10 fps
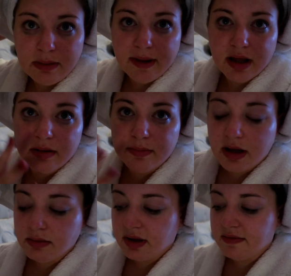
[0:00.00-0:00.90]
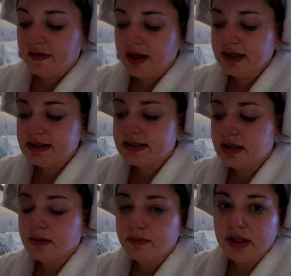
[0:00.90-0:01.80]
of my makeup on my face,
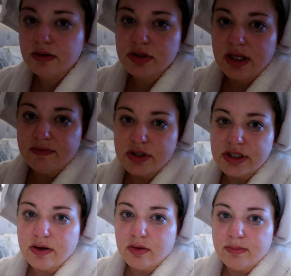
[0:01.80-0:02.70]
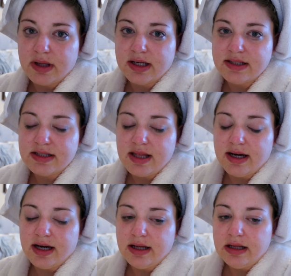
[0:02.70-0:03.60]
but usually after a shower because
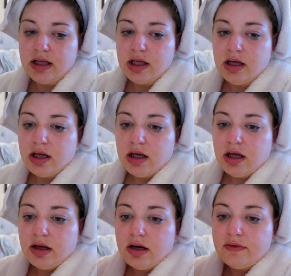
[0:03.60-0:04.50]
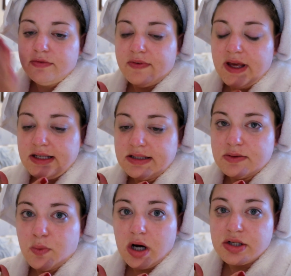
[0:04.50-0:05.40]
that
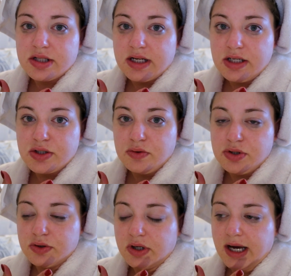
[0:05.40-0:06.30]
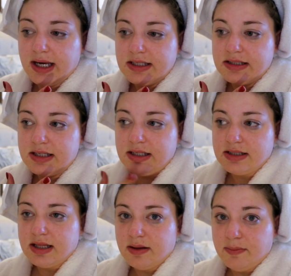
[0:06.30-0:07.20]
face wash that I showed you guys
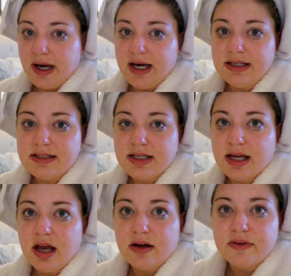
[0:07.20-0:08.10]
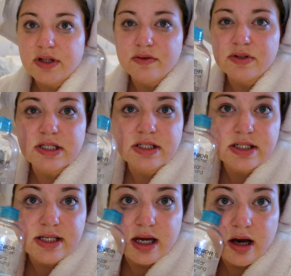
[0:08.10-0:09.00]
isn't the best. I have to use this
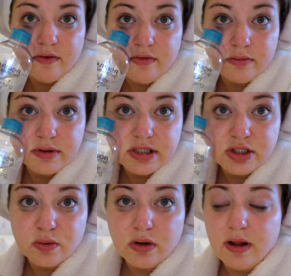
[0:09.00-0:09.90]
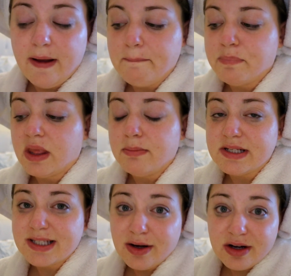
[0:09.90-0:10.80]
to take off the residual
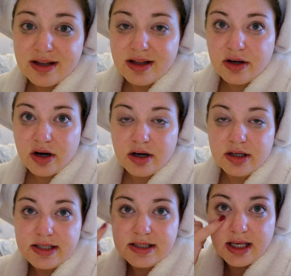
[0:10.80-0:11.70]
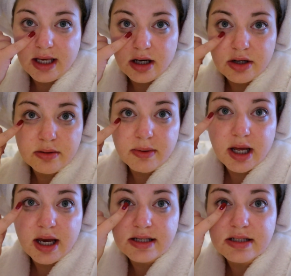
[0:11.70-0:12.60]
mascara that you're already seeing under
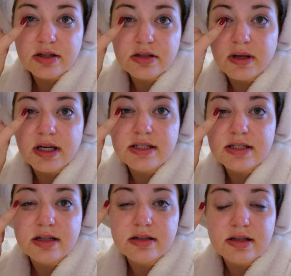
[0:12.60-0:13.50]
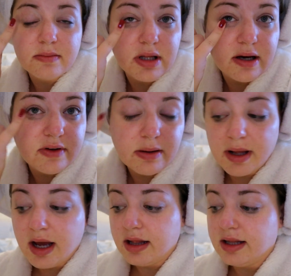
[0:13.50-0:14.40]
my eyes, and there's probably still some left on
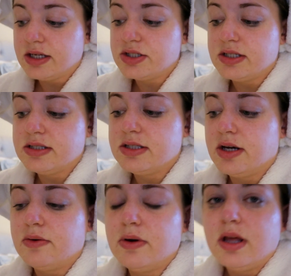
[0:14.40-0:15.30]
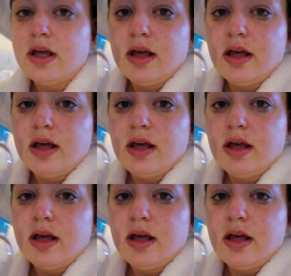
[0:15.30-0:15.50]
my eyelashes. So